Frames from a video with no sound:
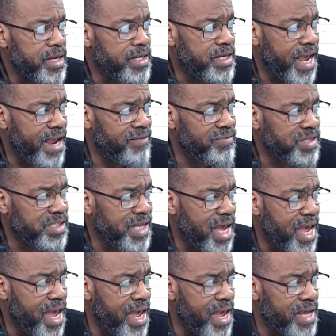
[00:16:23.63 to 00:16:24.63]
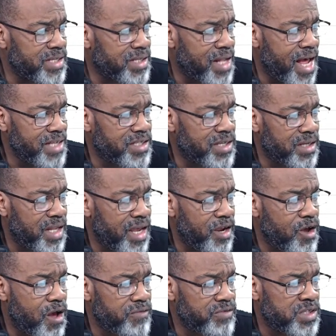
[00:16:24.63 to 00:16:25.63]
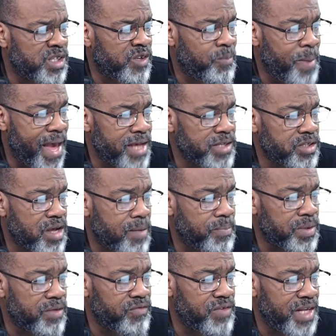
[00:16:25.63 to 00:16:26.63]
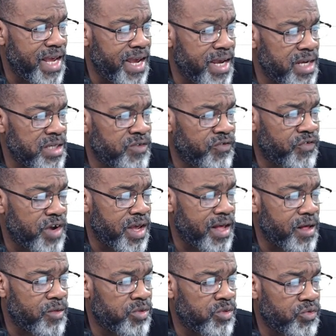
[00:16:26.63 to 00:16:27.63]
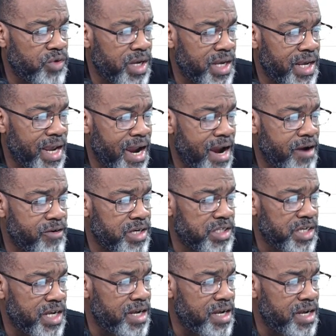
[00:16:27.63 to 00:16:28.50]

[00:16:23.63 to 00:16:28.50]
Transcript: Dave says lots of layoffs this past couple of days for L3Harris